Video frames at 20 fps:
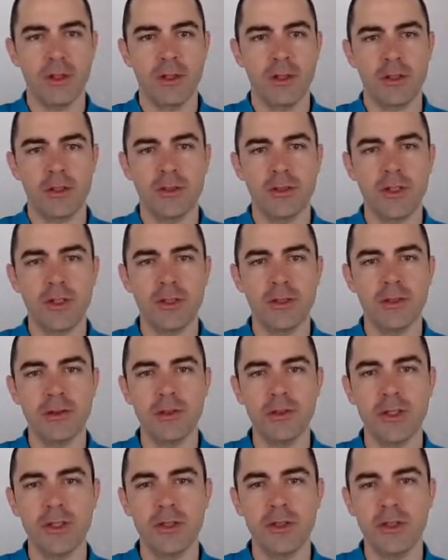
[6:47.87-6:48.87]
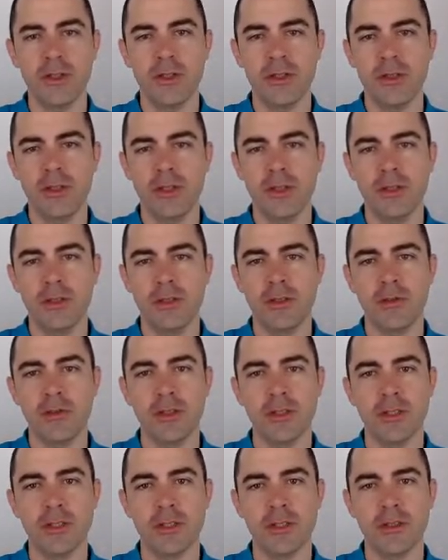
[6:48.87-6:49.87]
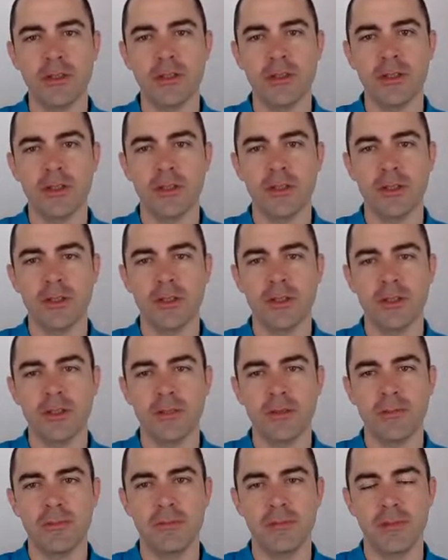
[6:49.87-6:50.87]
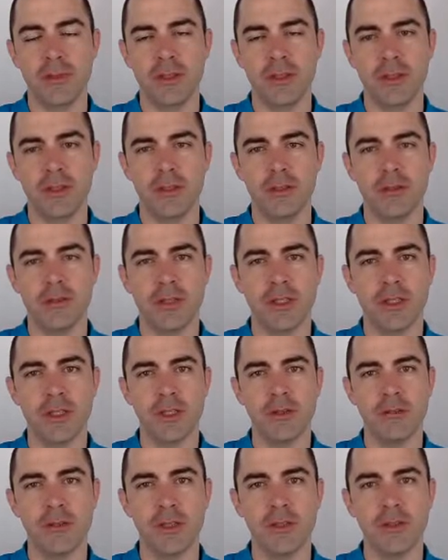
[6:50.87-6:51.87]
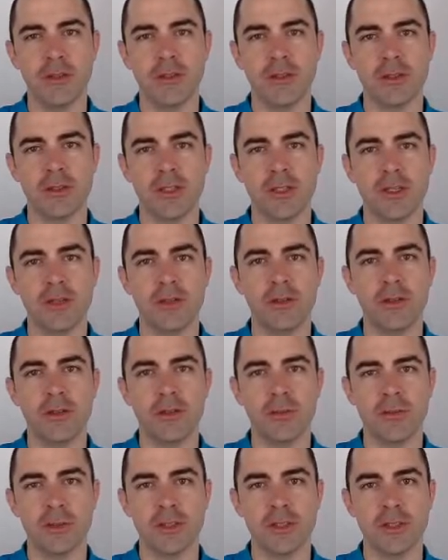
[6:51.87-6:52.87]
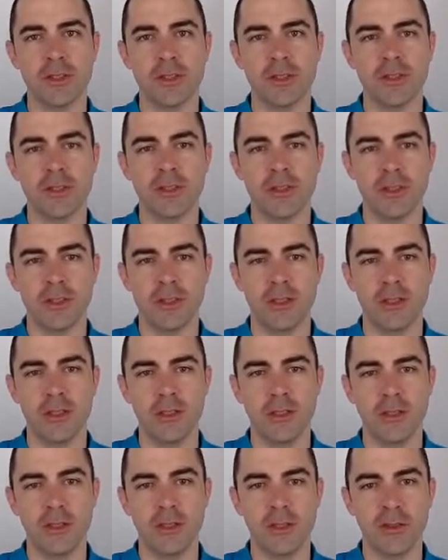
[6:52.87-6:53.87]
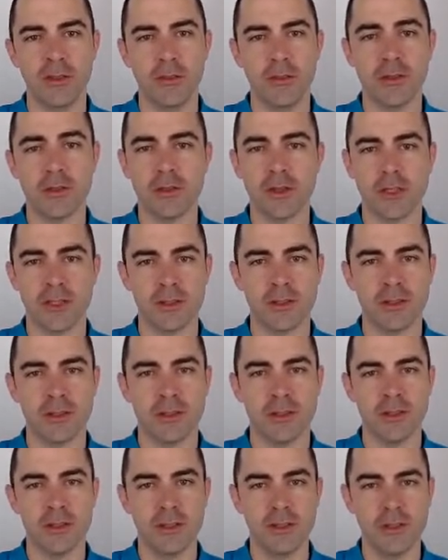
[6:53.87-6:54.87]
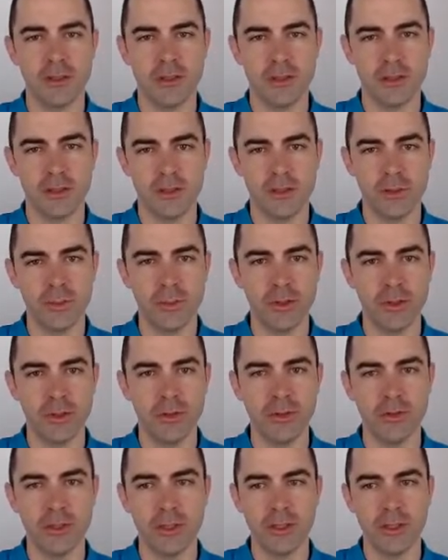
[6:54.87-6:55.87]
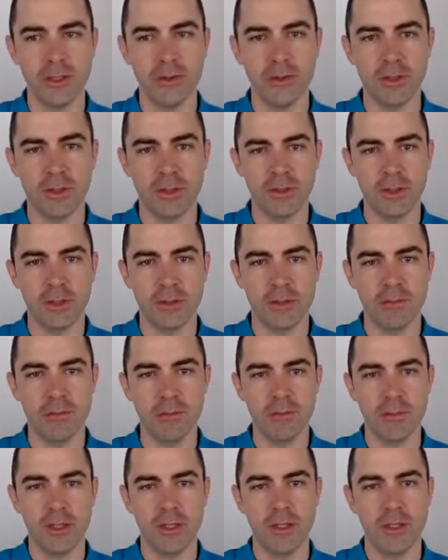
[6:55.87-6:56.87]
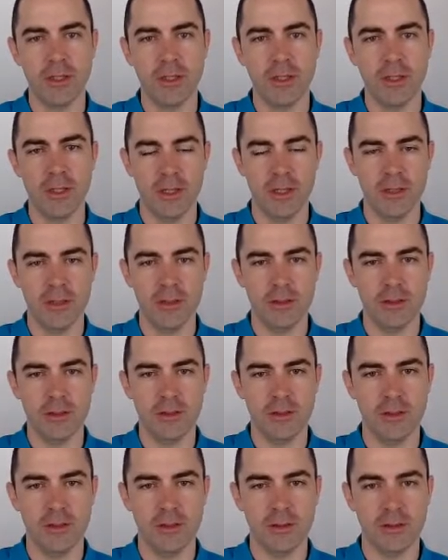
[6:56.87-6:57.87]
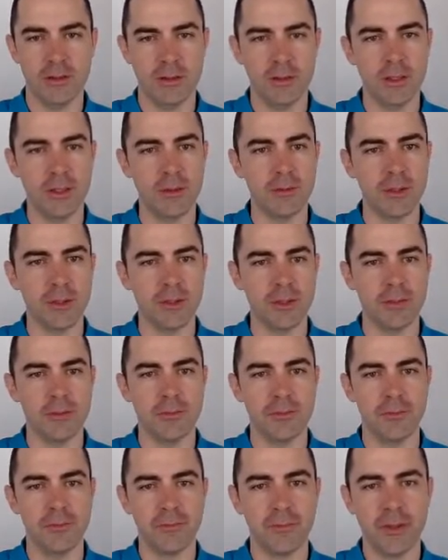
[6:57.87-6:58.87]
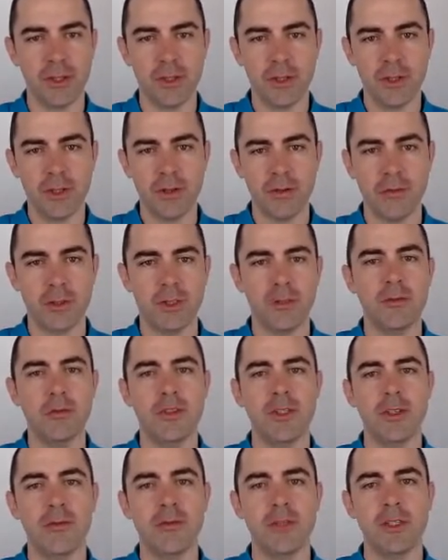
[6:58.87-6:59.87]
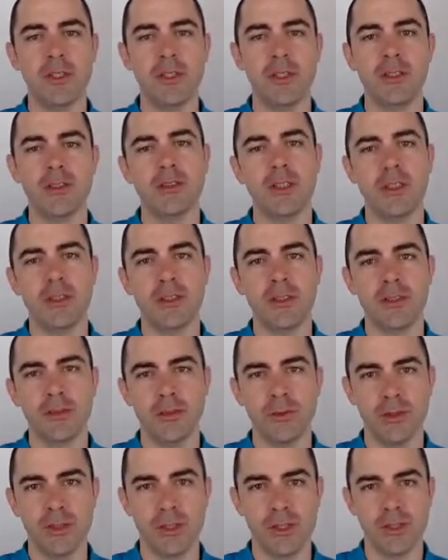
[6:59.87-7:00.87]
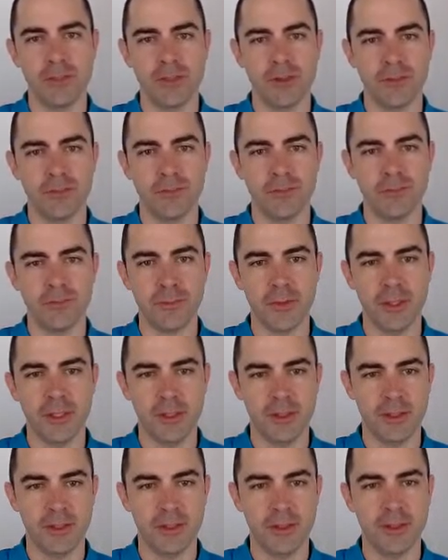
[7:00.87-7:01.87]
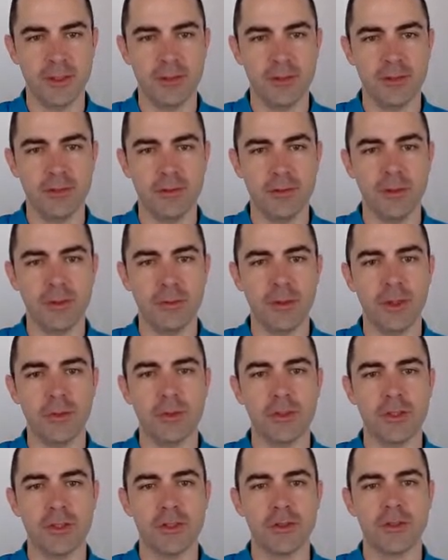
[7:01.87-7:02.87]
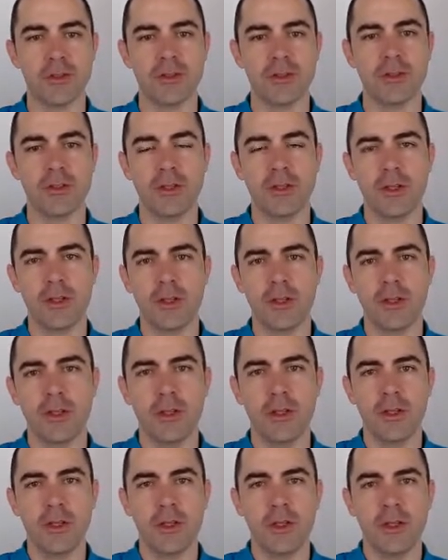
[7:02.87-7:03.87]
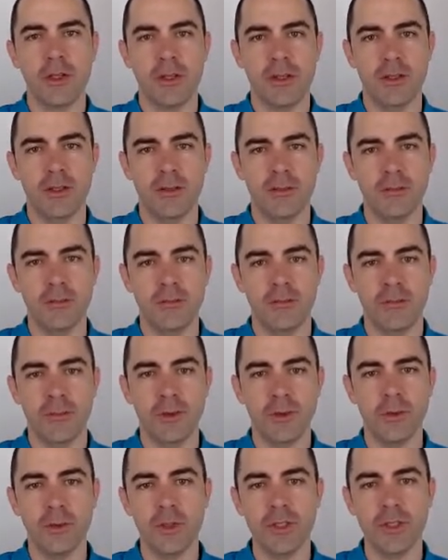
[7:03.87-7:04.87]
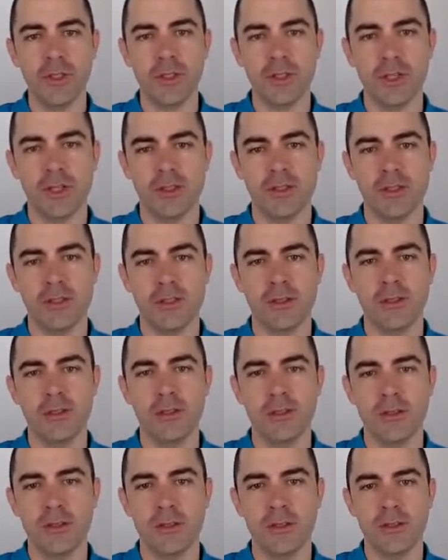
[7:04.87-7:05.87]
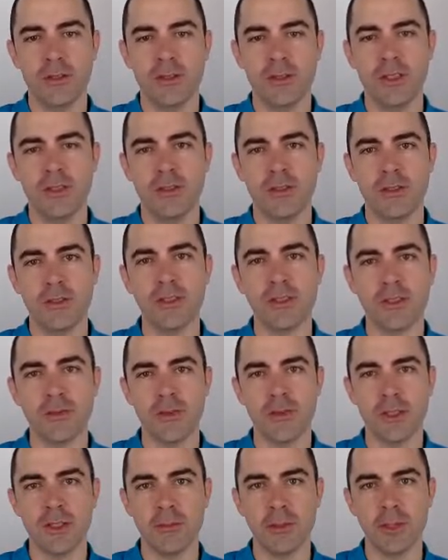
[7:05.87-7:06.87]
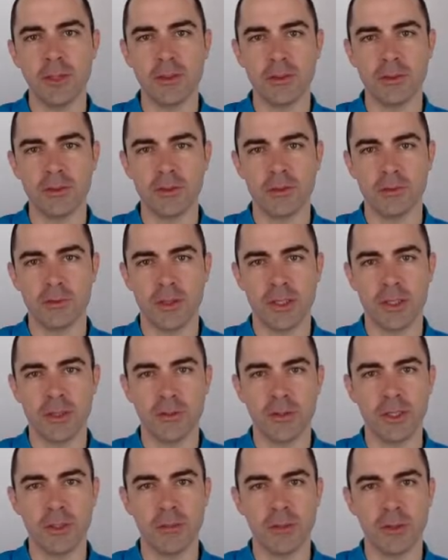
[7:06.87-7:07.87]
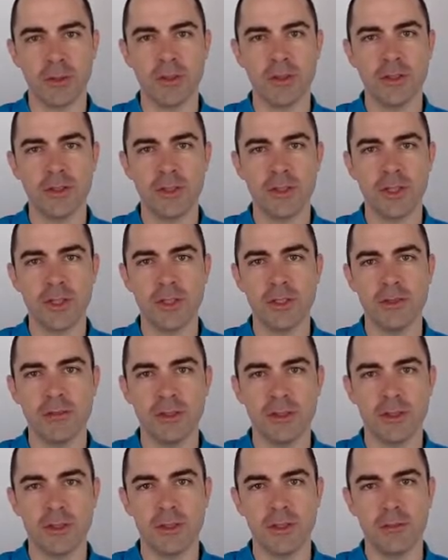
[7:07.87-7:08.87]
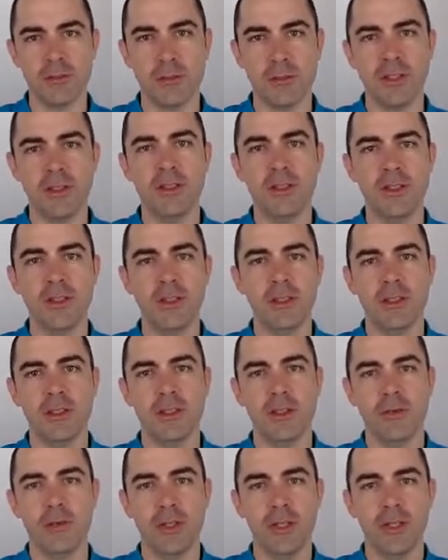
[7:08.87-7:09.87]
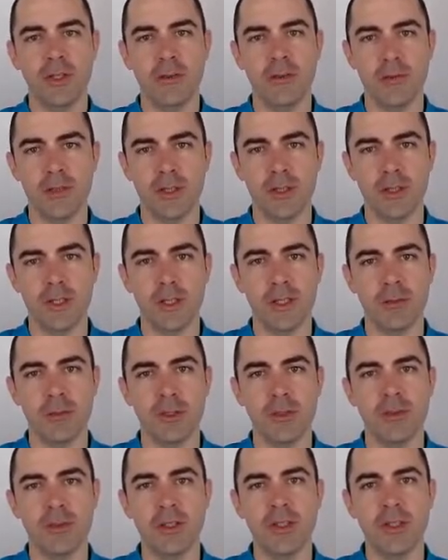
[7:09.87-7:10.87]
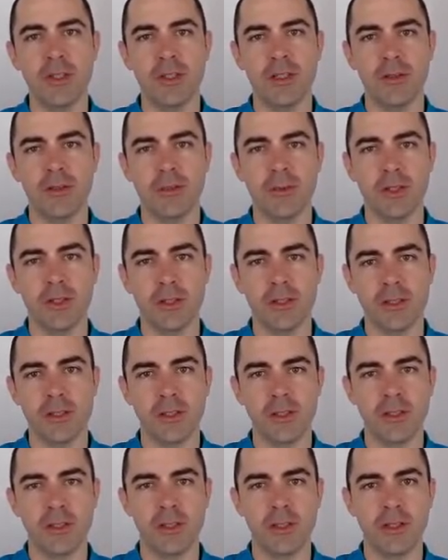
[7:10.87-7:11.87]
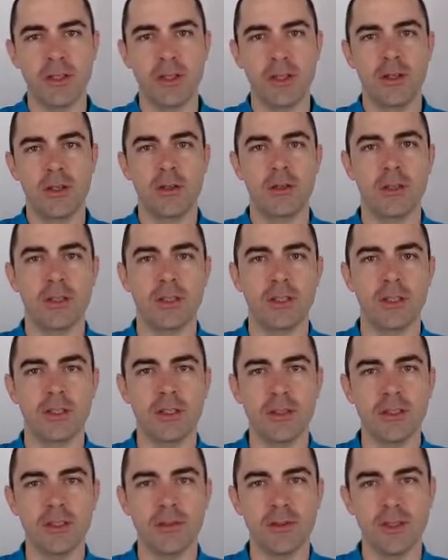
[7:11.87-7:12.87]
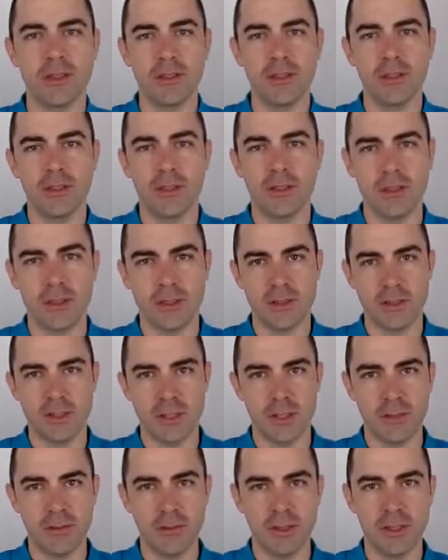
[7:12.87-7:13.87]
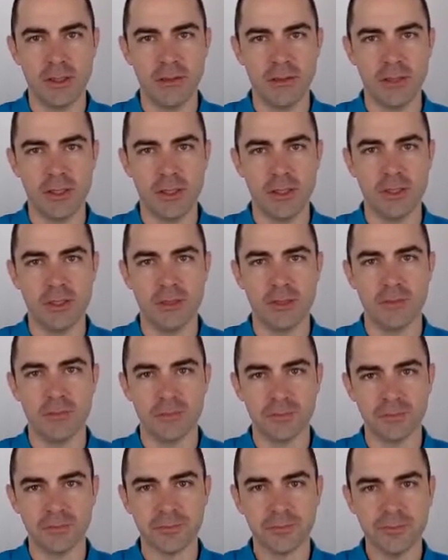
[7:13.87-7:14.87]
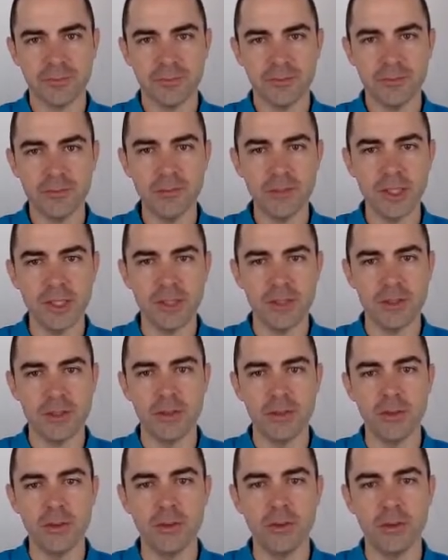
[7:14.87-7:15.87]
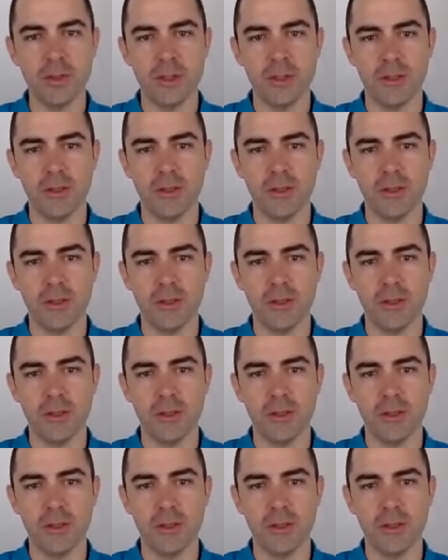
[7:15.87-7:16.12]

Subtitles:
So there are two key ingredients in tracking methods that are also present in other trackers, and it's worth to take a look at them and think about them. One of them is data association, and it's the following question. To which cluster does this event belong to, right? We are processing each event independently, then we have an incoming event, and we ask, okay, this event that is kind of isolated, it's new,